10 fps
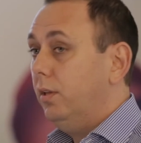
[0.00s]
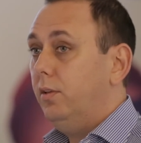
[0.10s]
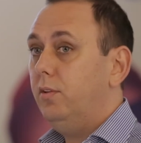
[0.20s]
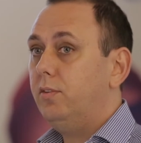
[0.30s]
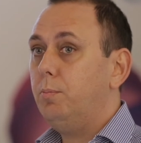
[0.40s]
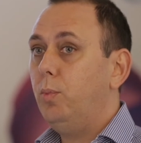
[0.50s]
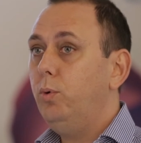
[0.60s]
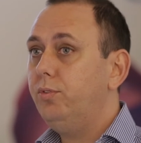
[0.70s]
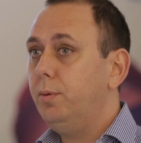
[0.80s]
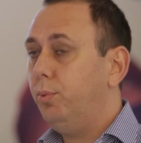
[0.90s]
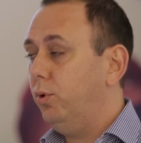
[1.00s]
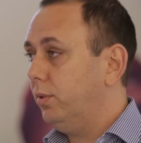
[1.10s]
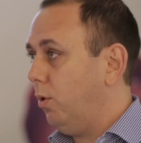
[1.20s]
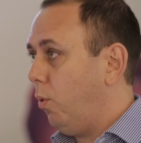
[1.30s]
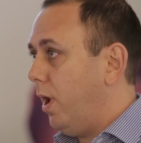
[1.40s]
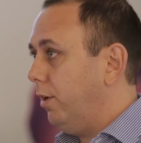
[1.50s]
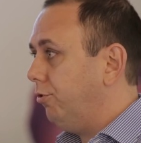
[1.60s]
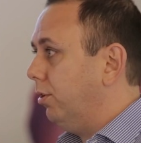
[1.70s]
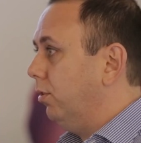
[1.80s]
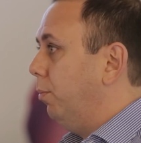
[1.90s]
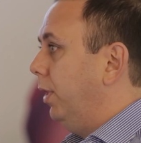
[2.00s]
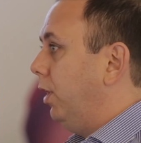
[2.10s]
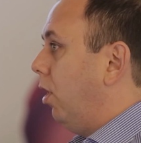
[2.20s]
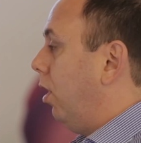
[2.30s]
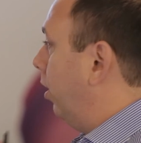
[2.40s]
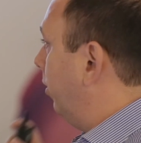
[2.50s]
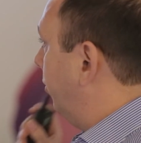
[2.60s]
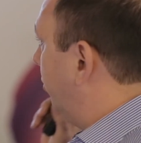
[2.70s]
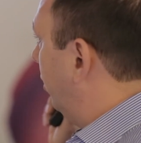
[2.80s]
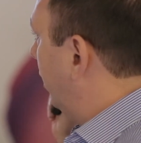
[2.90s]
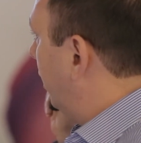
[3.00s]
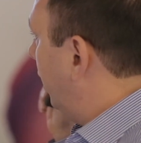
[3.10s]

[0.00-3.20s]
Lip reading: This is the most important question because